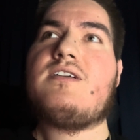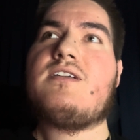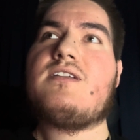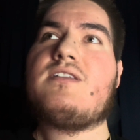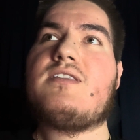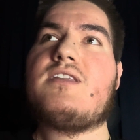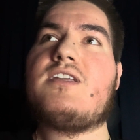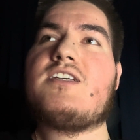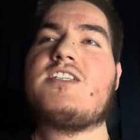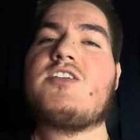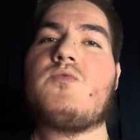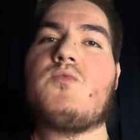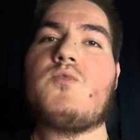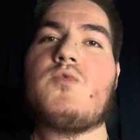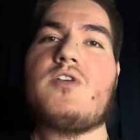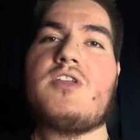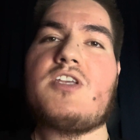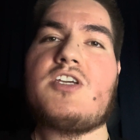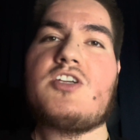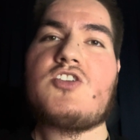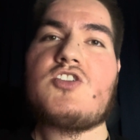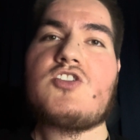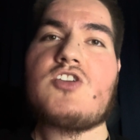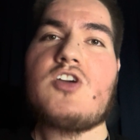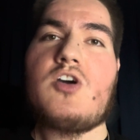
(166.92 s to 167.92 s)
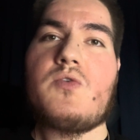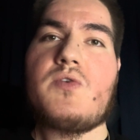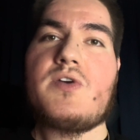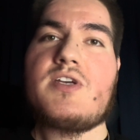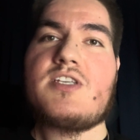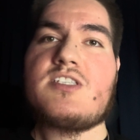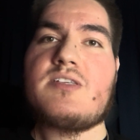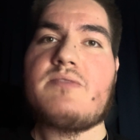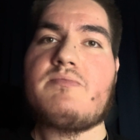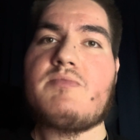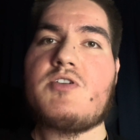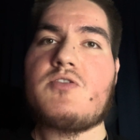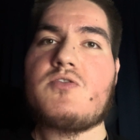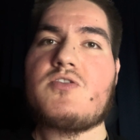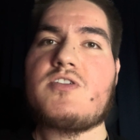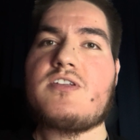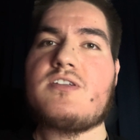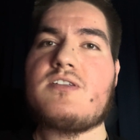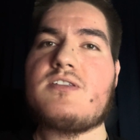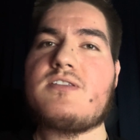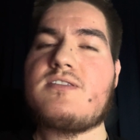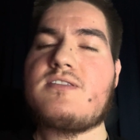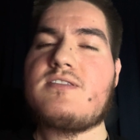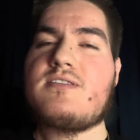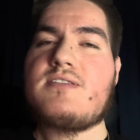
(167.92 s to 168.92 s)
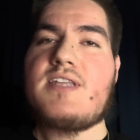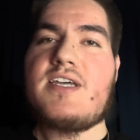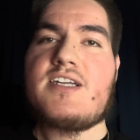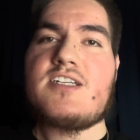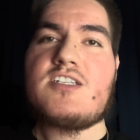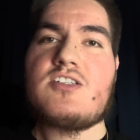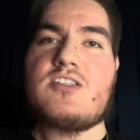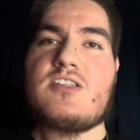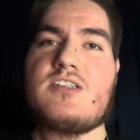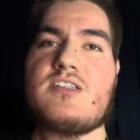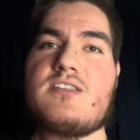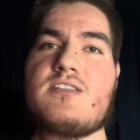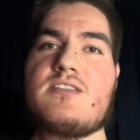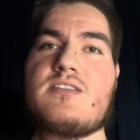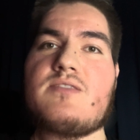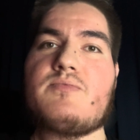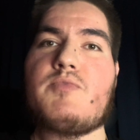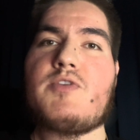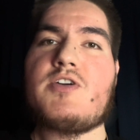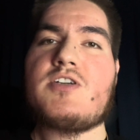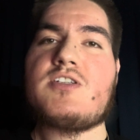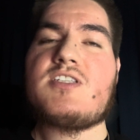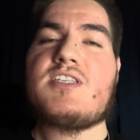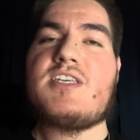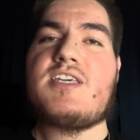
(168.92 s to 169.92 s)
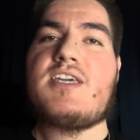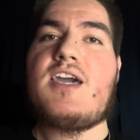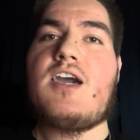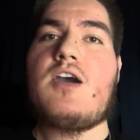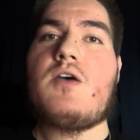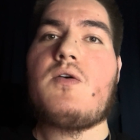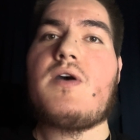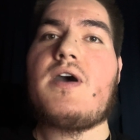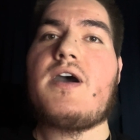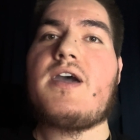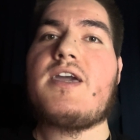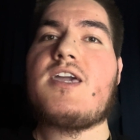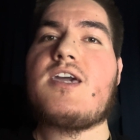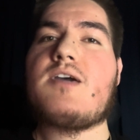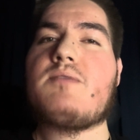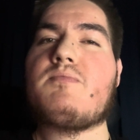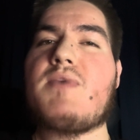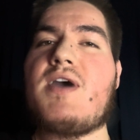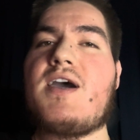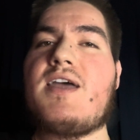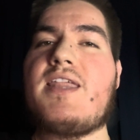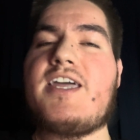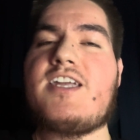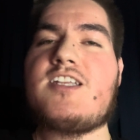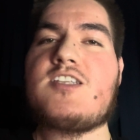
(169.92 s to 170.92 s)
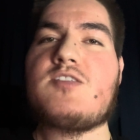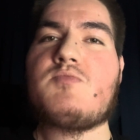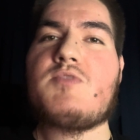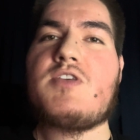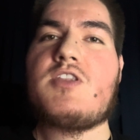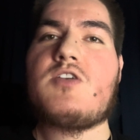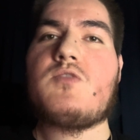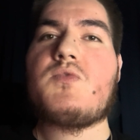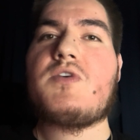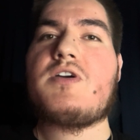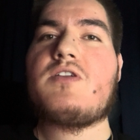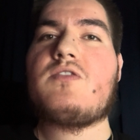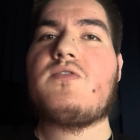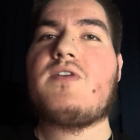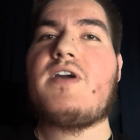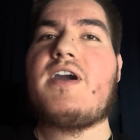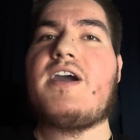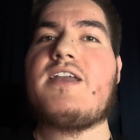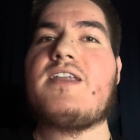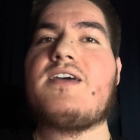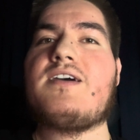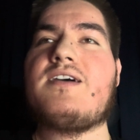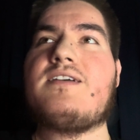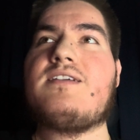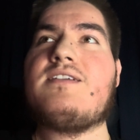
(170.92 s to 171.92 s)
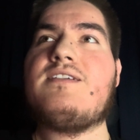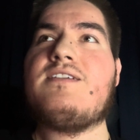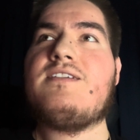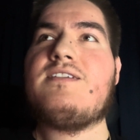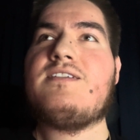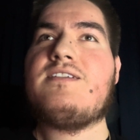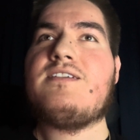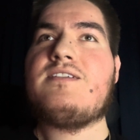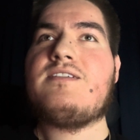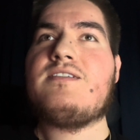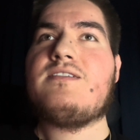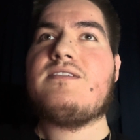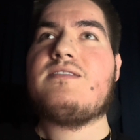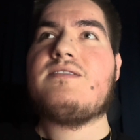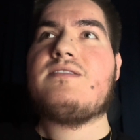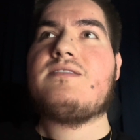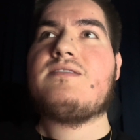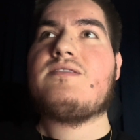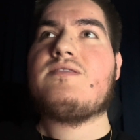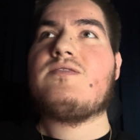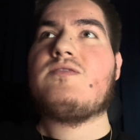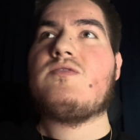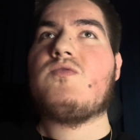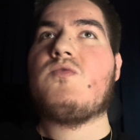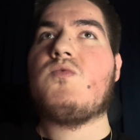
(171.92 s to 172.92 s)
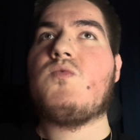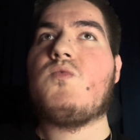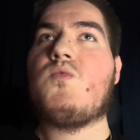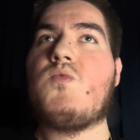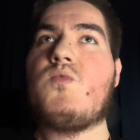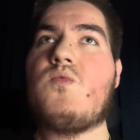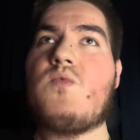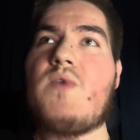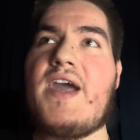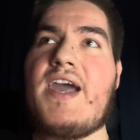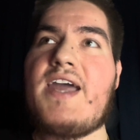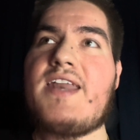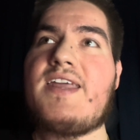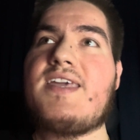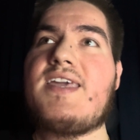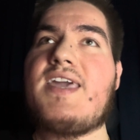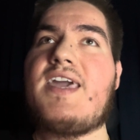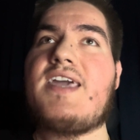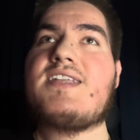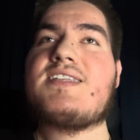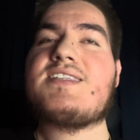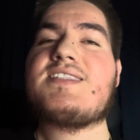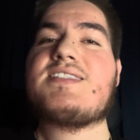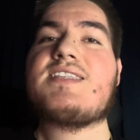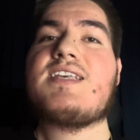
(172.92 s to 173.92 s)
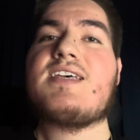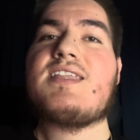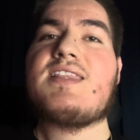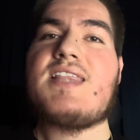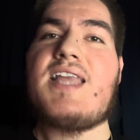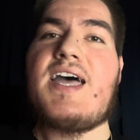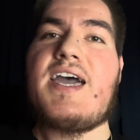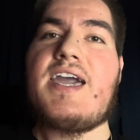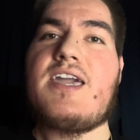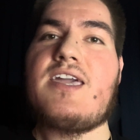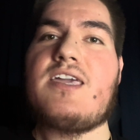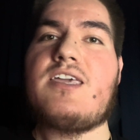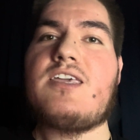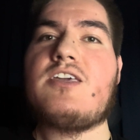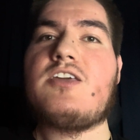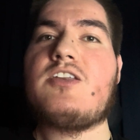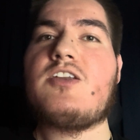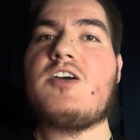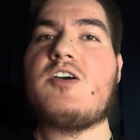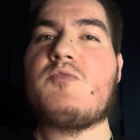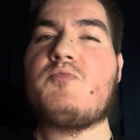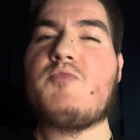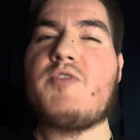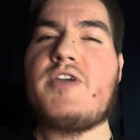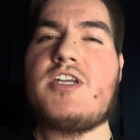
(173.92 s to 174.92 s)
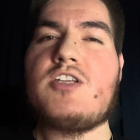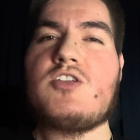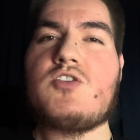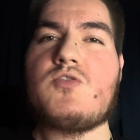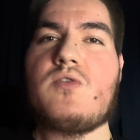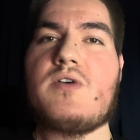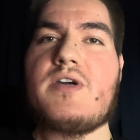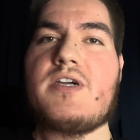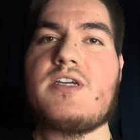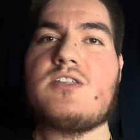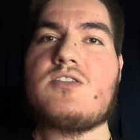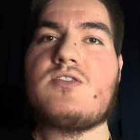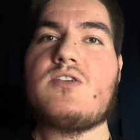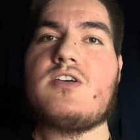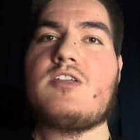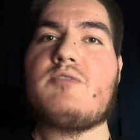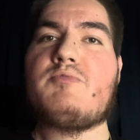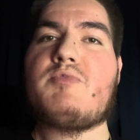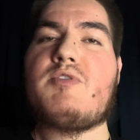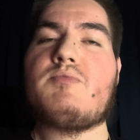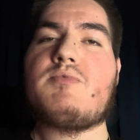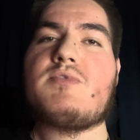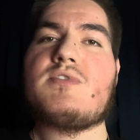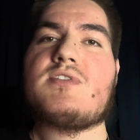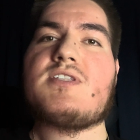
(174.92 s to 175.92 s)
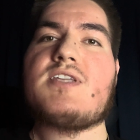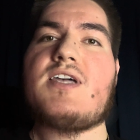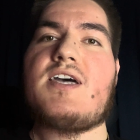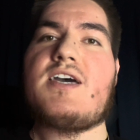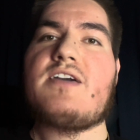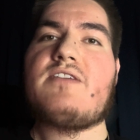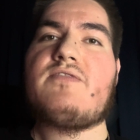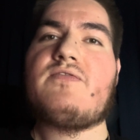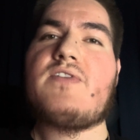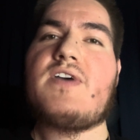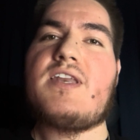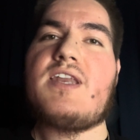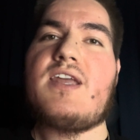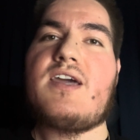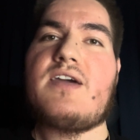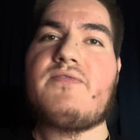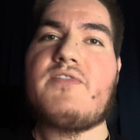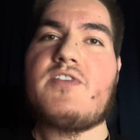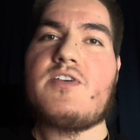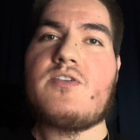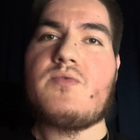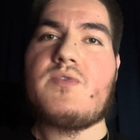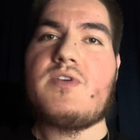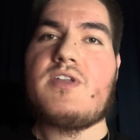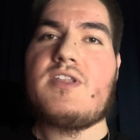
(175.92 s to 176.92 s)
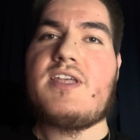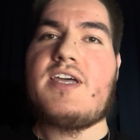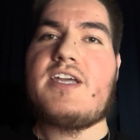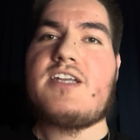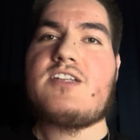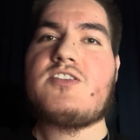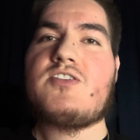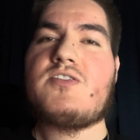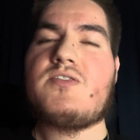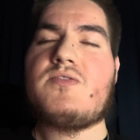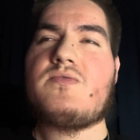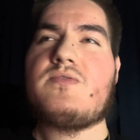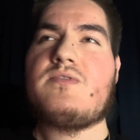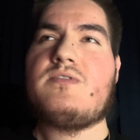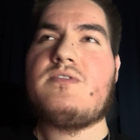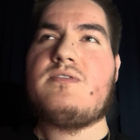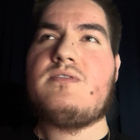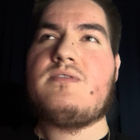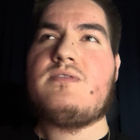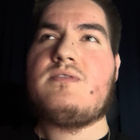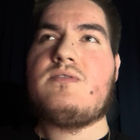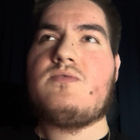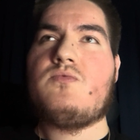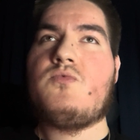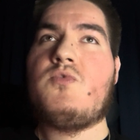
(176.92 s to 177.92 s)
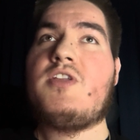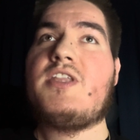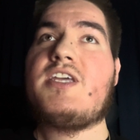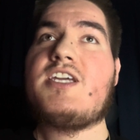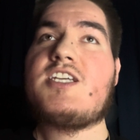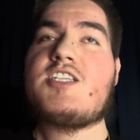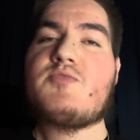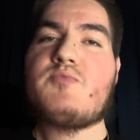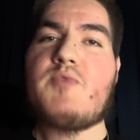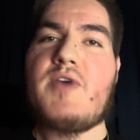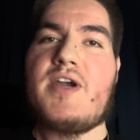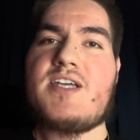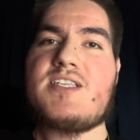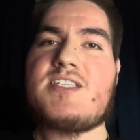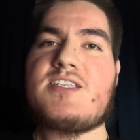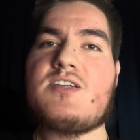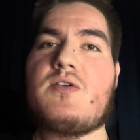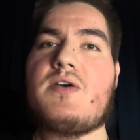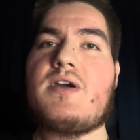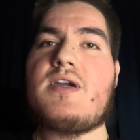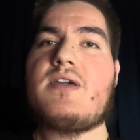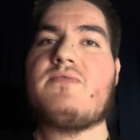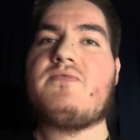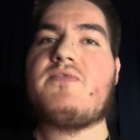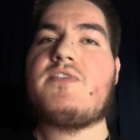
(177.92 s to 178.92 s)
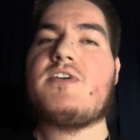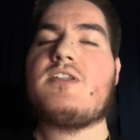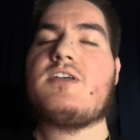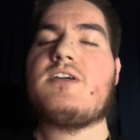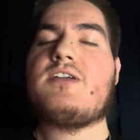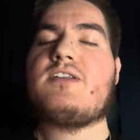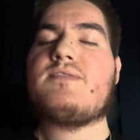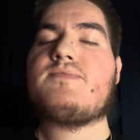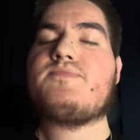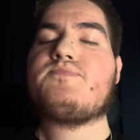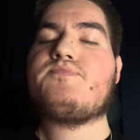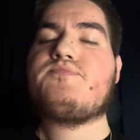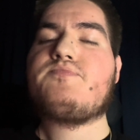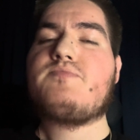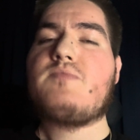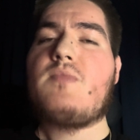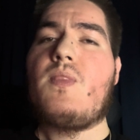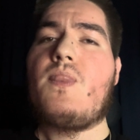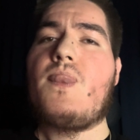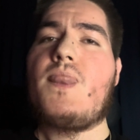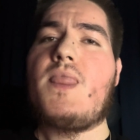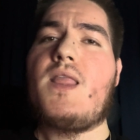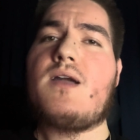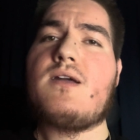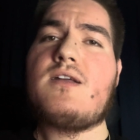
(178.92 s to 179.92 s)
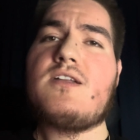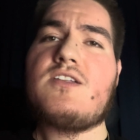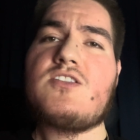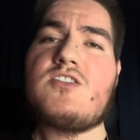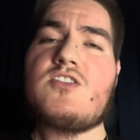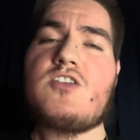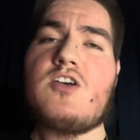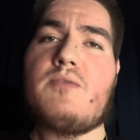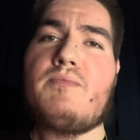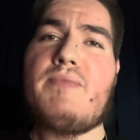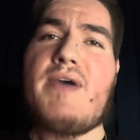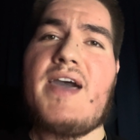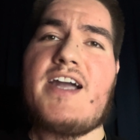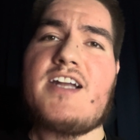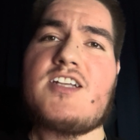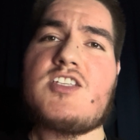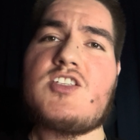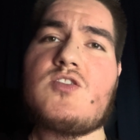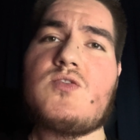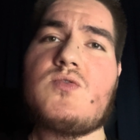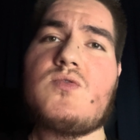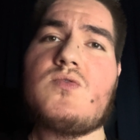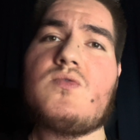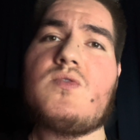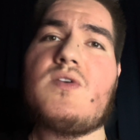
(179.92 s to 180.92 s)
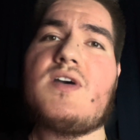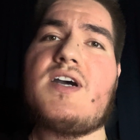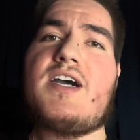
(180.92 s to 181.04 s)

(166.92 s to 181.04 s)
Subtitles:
doesn't really show his emotions. That's just personally how I am. I like to be the one who kind of radiates the light, bring joy into other people's life. I never really like to really express how I am feeling. So back to